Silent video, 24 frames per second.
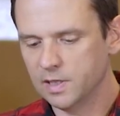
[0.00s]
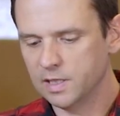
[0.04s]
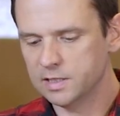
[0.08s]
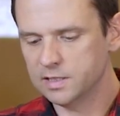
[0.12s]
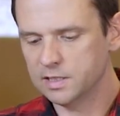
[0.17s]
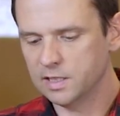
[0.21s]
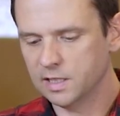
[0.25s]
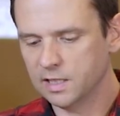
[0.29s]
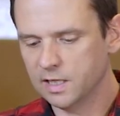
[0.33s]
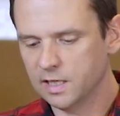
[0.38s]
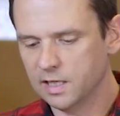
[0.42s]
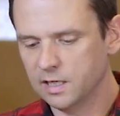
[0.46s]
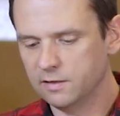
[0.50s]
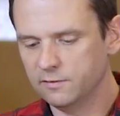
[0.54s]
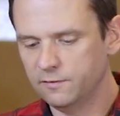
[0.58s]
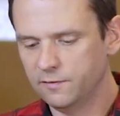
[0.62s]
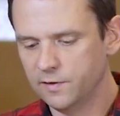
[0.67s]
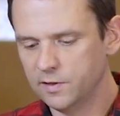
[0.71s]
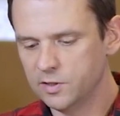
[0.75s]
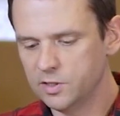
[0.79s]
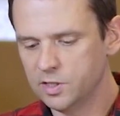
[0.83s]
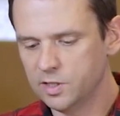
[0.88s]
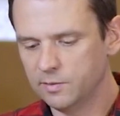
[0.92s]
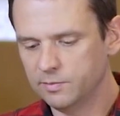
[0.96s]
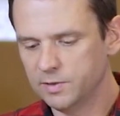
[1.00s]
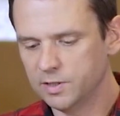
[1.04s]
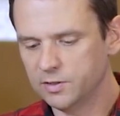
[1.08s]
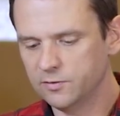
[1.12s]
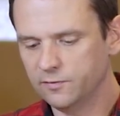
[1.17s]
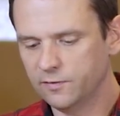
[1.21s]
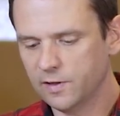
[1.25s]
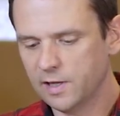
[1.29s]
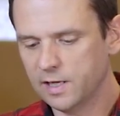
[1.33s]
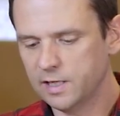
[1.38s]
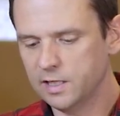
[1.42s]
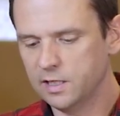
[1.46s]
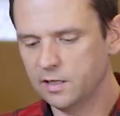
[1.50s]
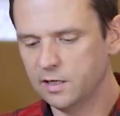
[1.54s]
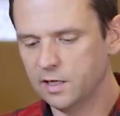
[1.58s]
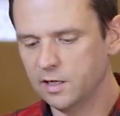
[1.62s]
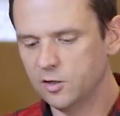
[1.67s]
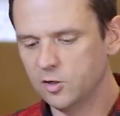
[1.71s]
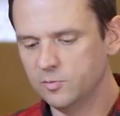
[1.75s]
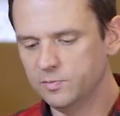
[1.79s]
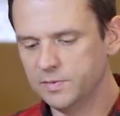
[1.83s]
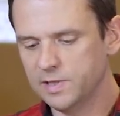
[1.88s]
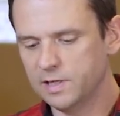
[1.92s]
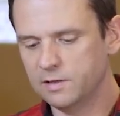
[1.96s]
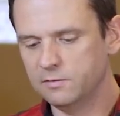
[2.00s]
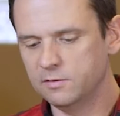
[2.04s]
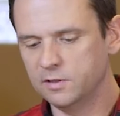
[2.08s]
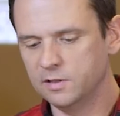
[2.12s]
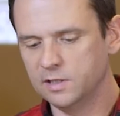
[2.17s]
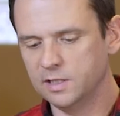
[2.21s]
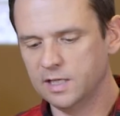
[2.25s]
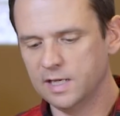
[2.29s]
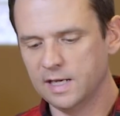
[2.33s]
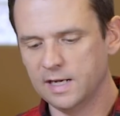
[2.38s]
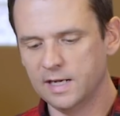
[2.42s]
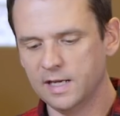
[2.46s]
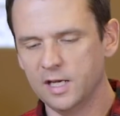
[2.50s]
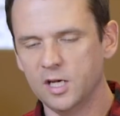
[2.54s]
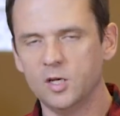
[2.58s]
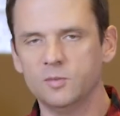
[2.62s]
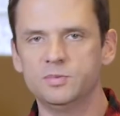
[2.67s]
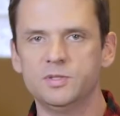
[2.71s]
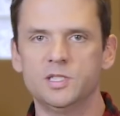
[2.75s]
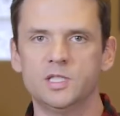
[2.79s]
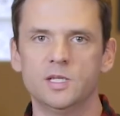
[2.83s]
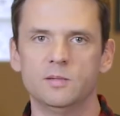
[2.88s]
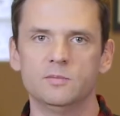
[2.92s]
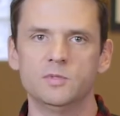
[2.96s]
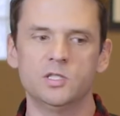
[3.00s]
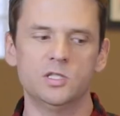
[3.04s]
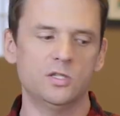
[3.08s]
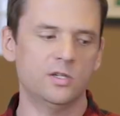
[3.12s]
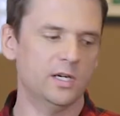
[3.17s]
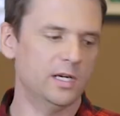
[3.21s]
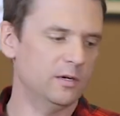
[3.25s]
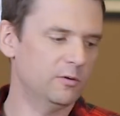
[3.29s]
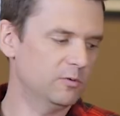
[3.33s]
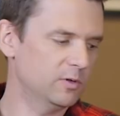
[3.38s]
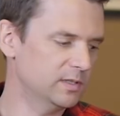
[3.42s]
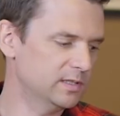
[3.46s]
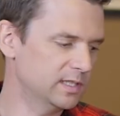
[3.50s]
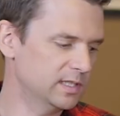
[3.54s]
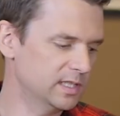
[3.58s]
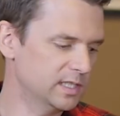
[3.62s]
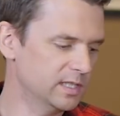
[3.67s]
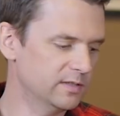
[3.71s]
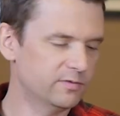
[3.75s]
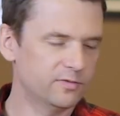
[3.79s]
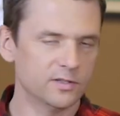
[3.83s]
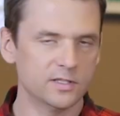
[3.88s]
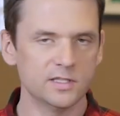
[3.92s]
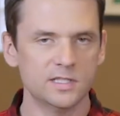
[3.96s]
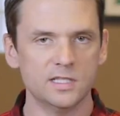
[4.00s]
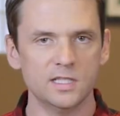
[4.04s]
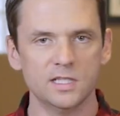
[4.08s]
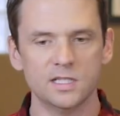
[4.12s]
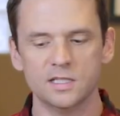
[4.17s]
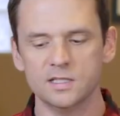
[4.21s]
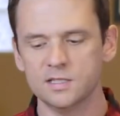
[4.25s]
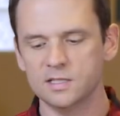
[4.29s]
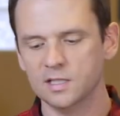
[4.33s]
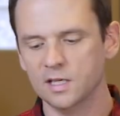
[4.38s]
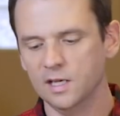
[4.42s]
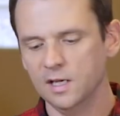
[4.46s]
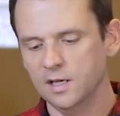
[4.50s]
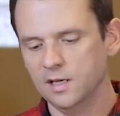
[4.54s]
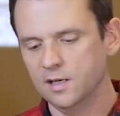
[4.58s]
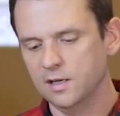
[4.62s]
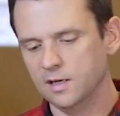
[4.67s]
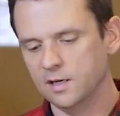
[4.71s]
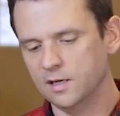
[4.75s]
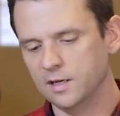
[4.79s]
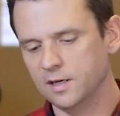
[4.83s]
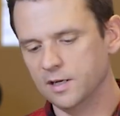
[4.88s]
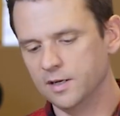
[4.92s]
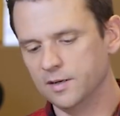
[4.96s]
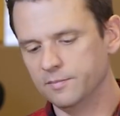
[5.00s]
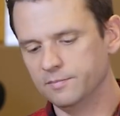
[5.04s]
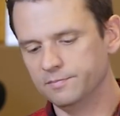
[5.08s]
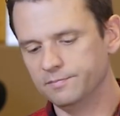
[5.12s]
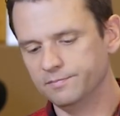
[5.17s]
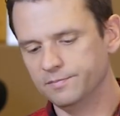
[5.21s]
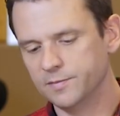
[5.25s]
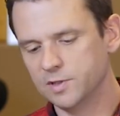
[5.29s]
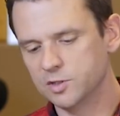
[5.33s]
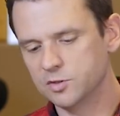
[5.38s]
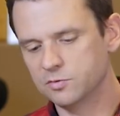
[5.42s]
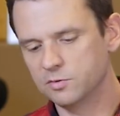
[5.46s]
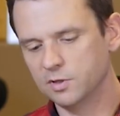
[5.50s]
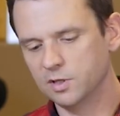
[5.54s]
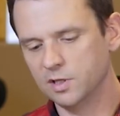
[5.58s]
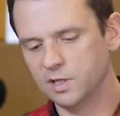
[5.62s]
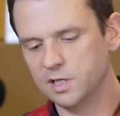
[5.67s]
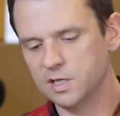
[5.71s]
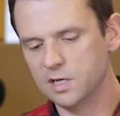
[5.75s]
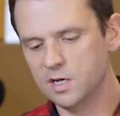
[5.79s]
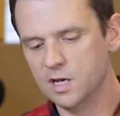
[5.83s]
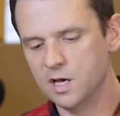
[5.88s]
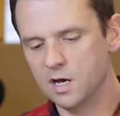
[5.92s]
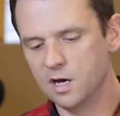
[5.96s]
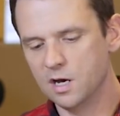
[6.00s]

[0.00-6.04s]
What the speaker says: as I kind of finish up this fly here, I hope that really kind of helps demonstrate what the difference is. There's really